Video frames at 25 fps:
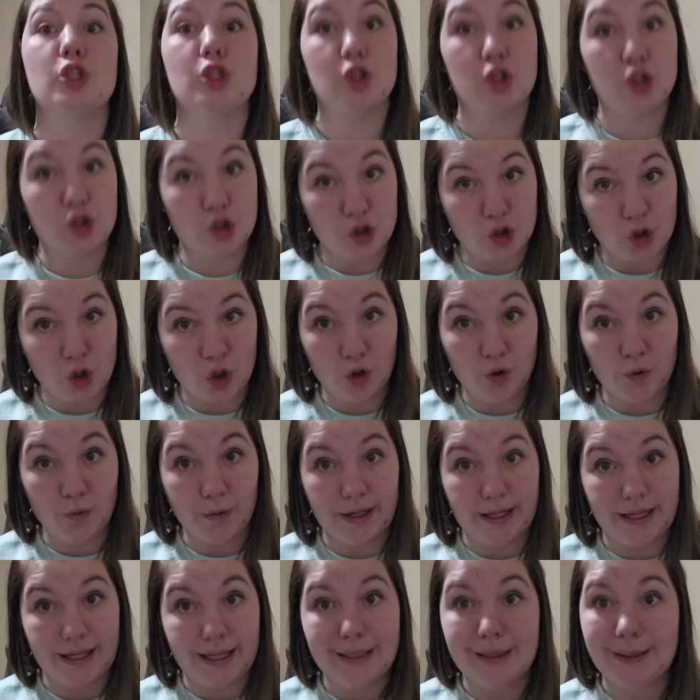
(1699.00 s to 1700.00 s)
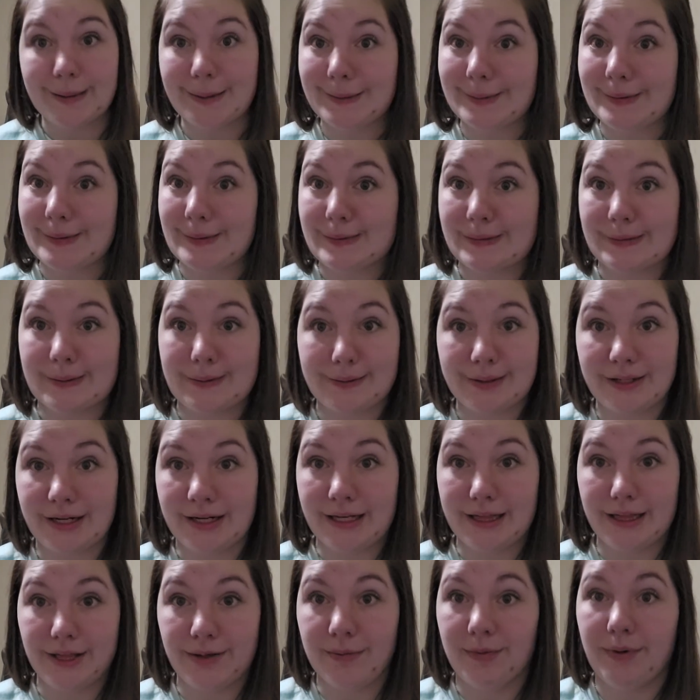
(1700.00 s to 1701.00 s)
sorry, not
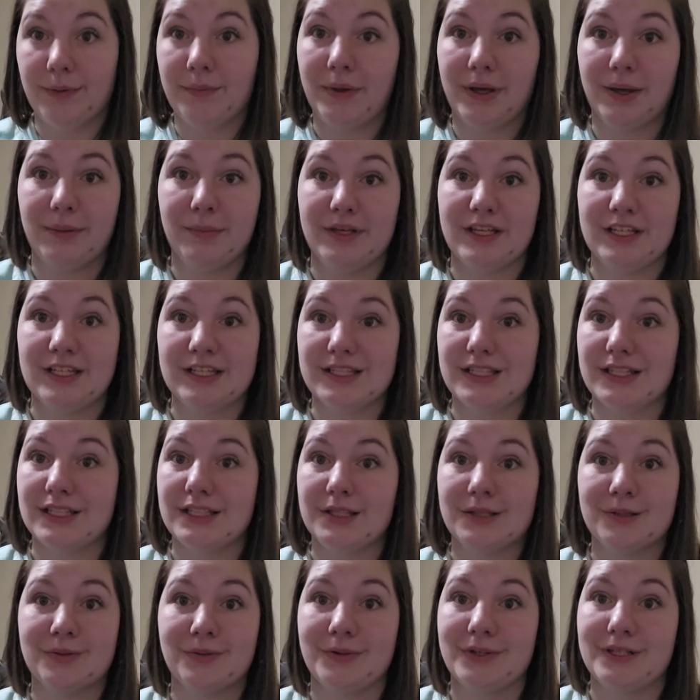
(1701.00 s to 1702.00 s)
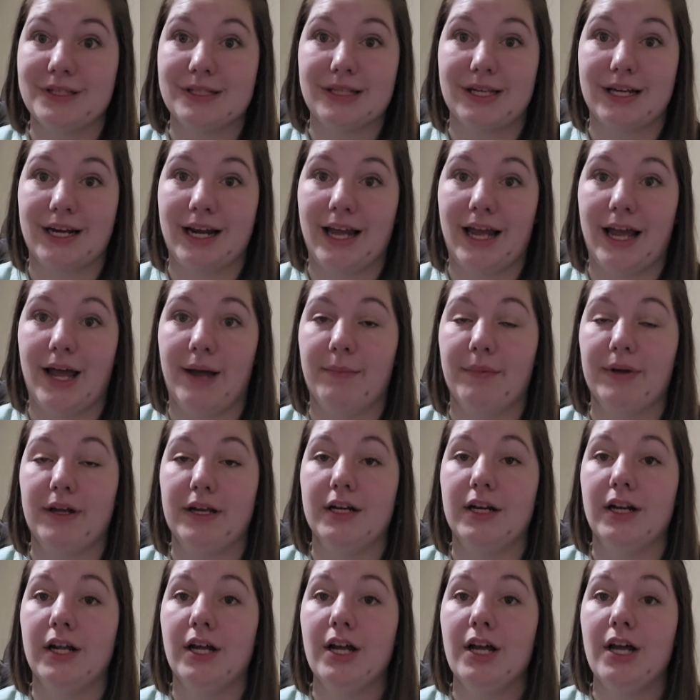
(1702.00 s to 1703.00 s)
sorry, they're my babies. That's what's gonna
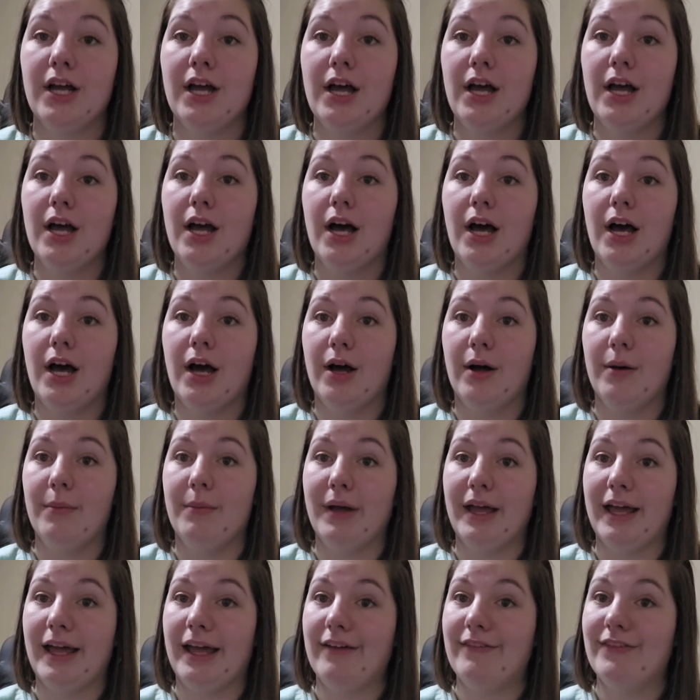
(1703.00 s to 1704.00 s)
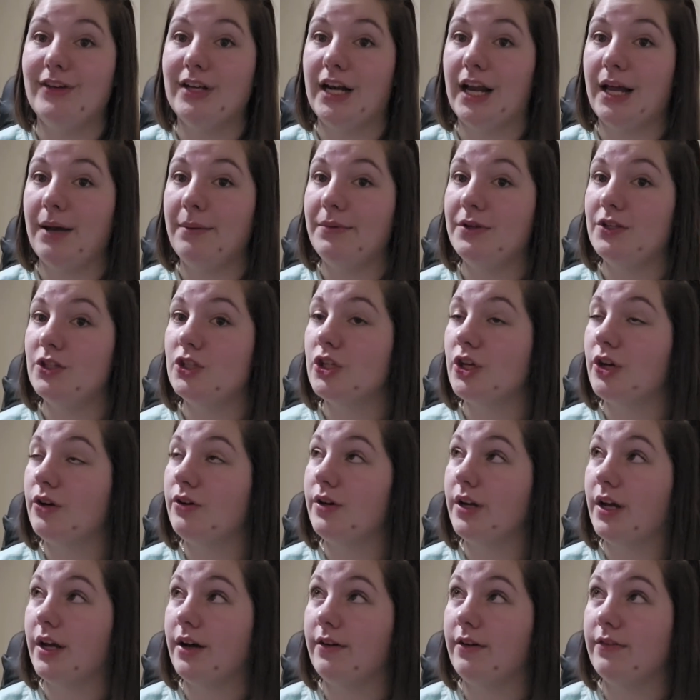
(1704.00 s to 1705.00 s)
happen. I have an
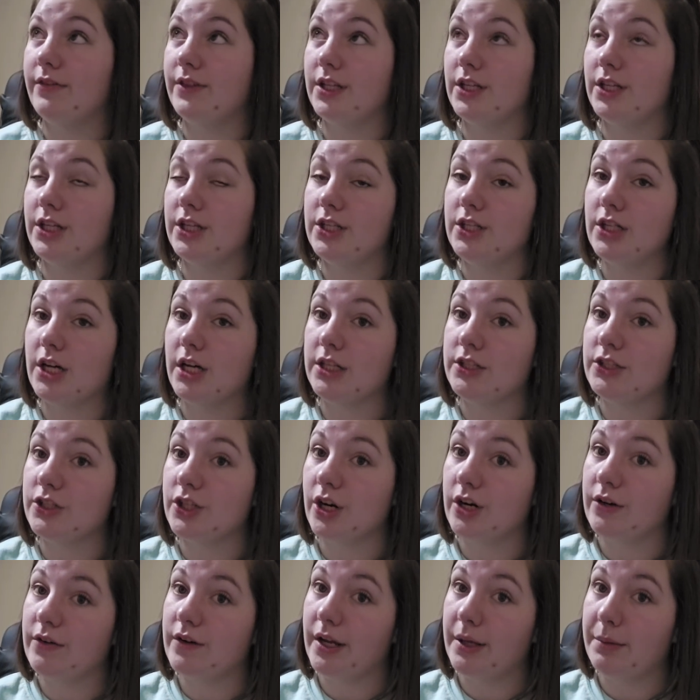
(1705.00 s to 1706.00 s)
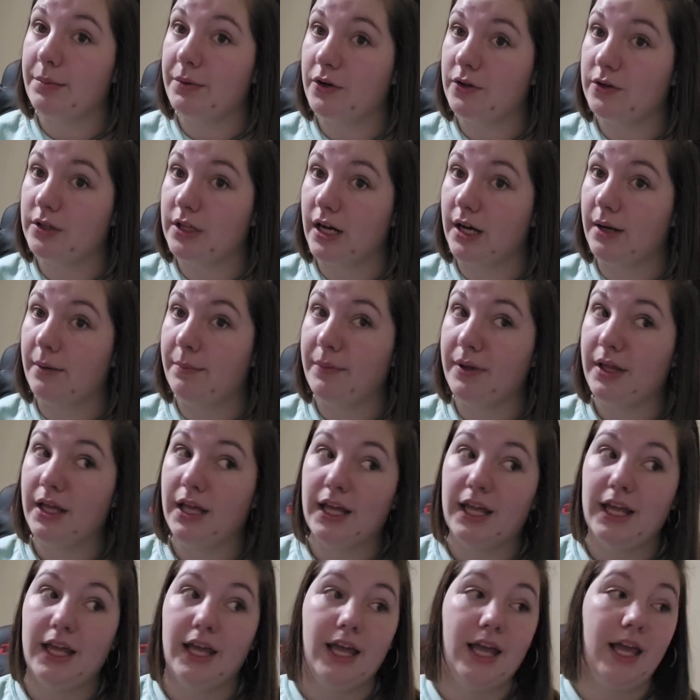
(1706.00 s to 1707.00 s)
episode of The Good Doctor already pulled up,
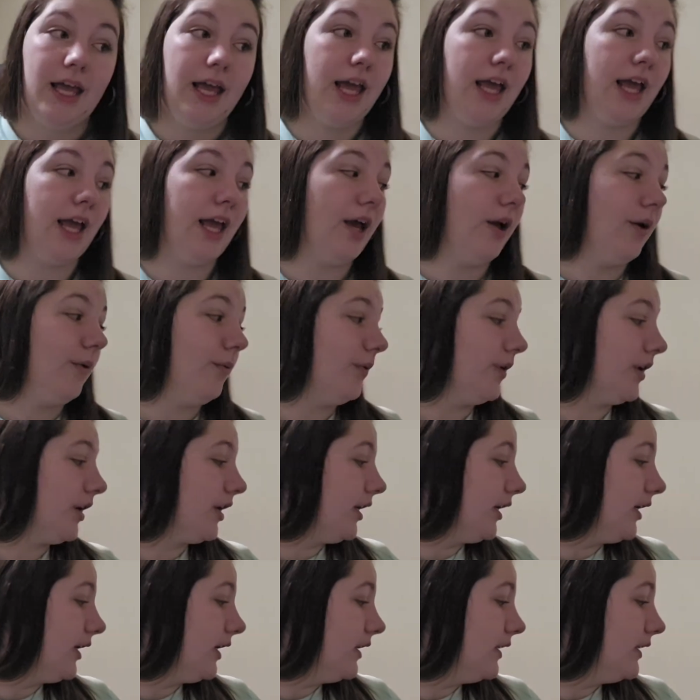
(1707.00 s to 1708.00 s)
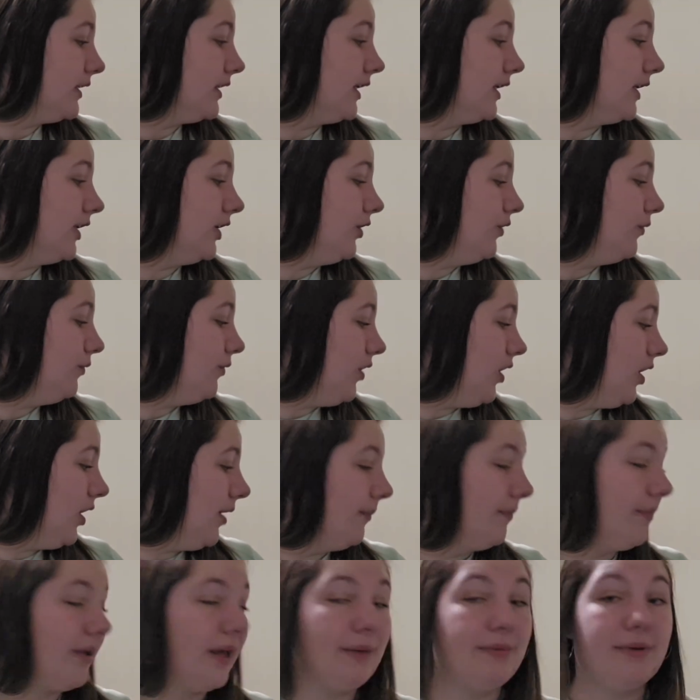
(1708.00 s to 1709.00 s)
and we're going to continue
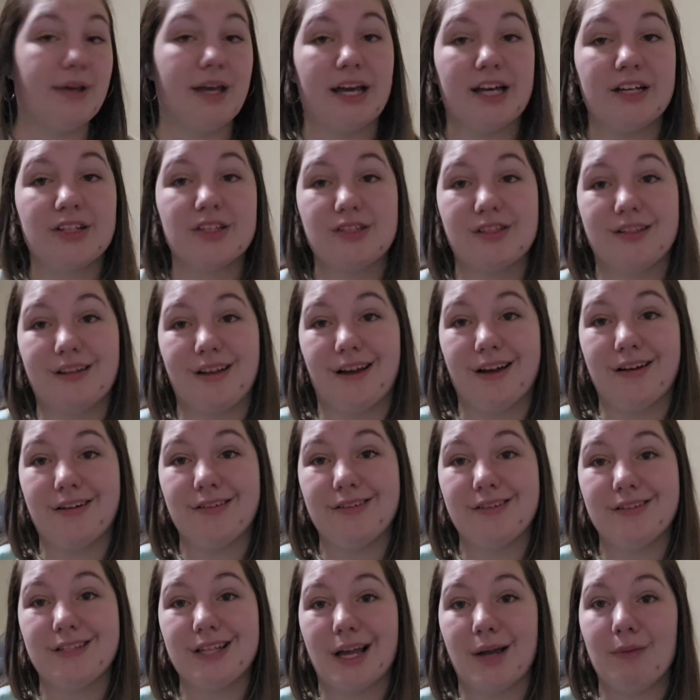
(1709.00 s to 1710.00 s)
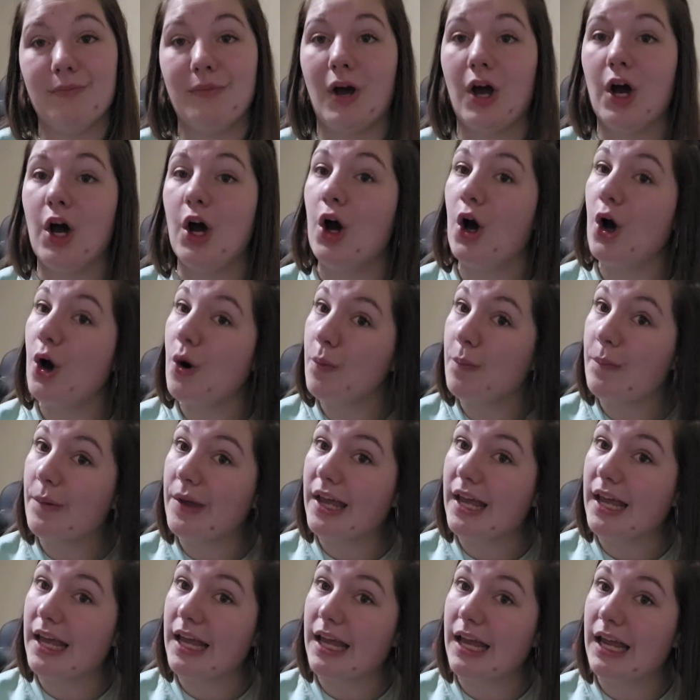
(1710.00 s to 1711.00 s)
on baby axolotls. I'm
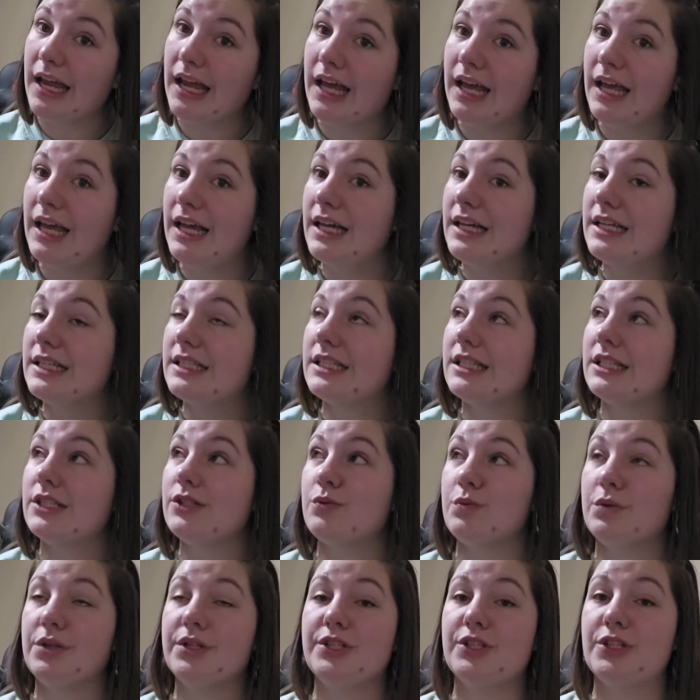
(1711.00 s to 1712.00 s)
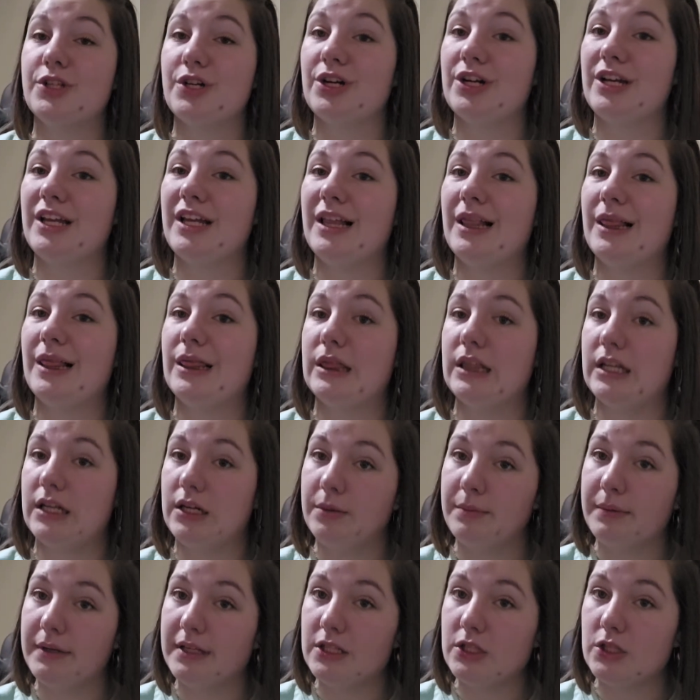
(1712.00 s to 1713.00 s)
hoping, since we're starting a
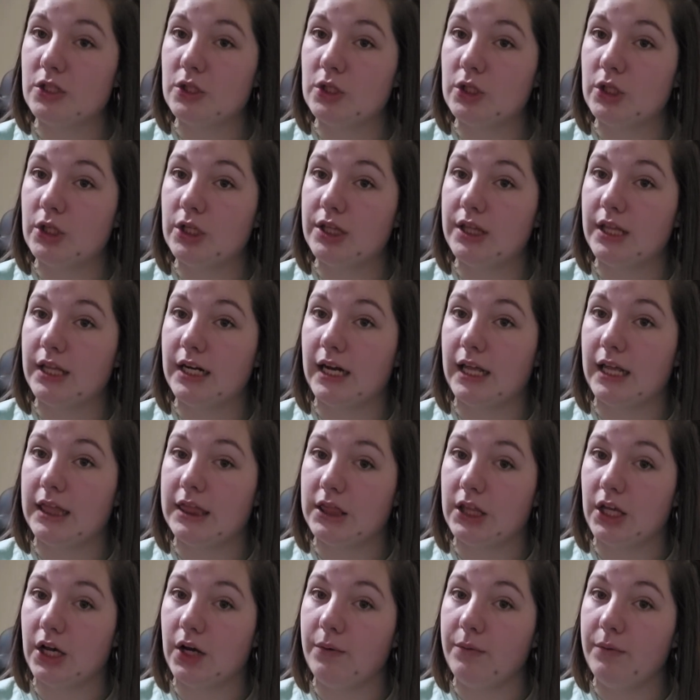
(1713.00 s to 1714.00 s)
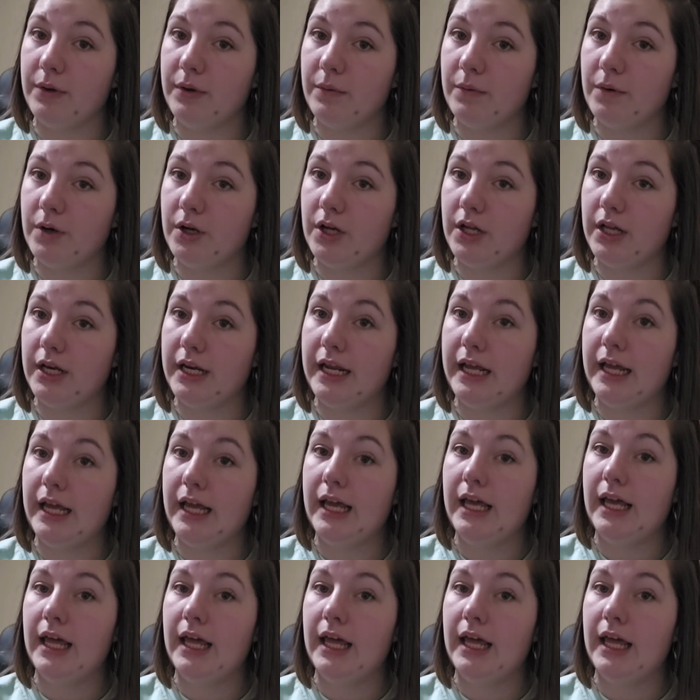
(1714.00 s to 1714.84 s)
little bit sooner than I thought we would,